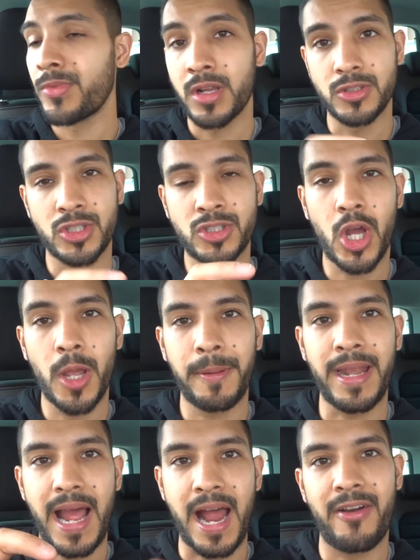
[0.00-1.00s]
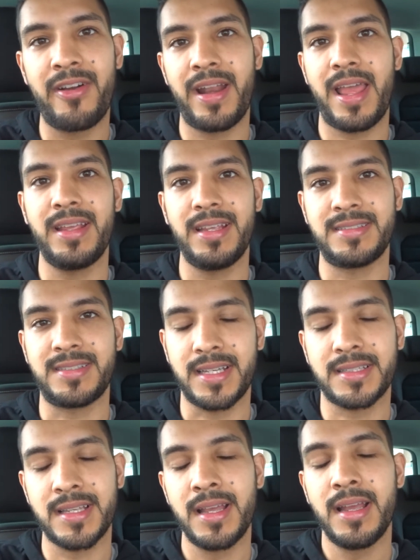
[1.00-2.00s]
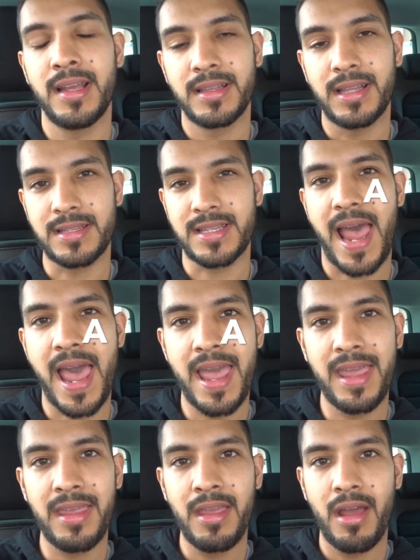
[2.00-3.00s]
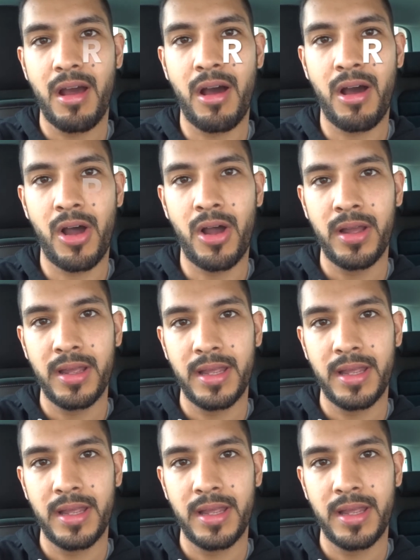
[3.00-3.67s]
just type in Aaron86. That's A-R-E-N-8-6.